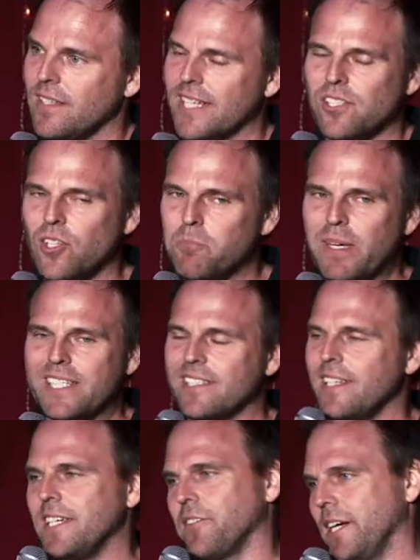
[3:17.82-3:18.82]
That's only big
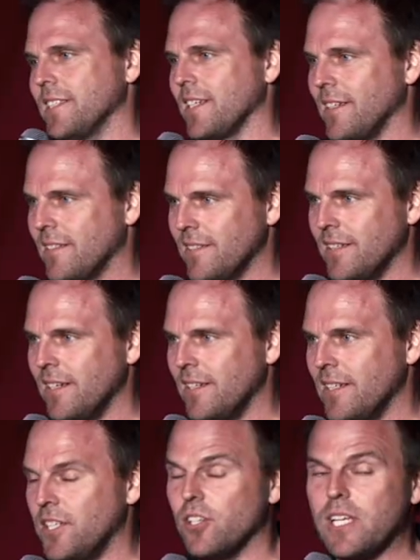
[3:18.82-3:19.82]
city crazy.
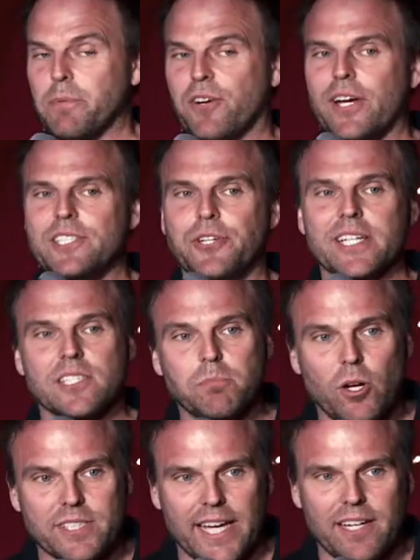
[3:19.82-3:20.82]
You know, the type of crazy you get in
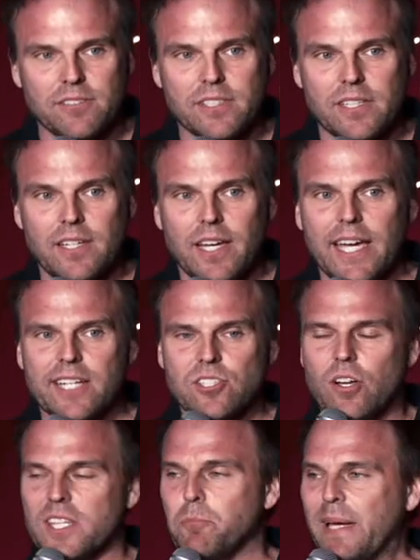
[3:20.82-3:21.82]
small towns. It's
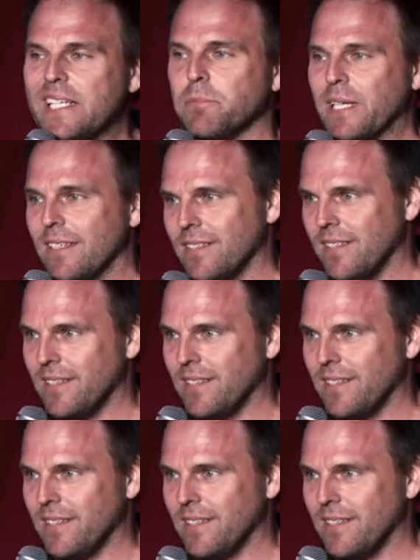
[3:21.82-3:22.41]
all in the basement.